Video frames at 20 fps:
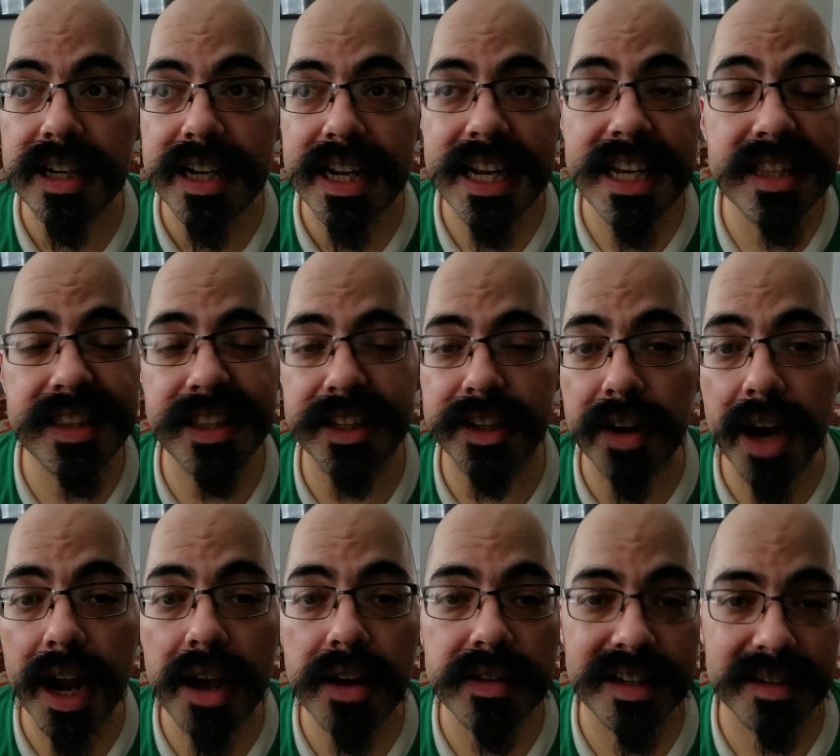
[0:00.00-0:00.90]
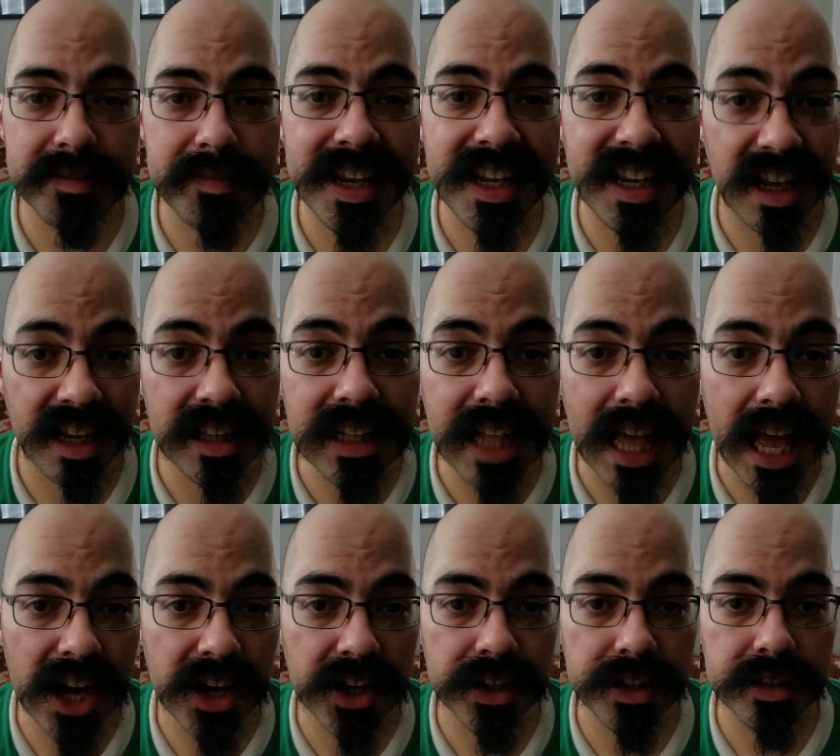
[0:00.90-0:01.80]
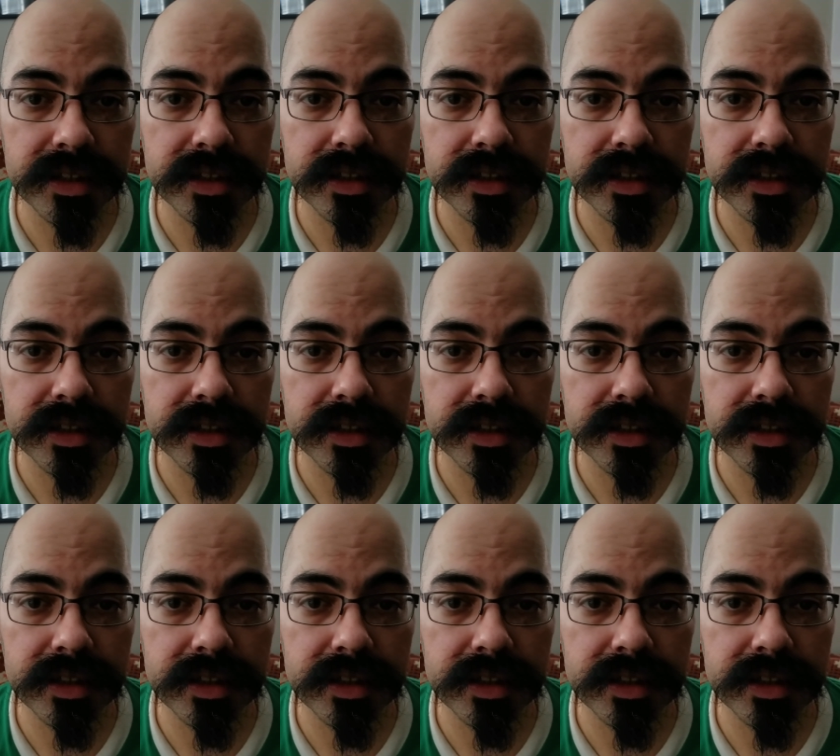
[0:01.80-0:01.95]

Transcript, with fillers: hit the ground and make a clatter.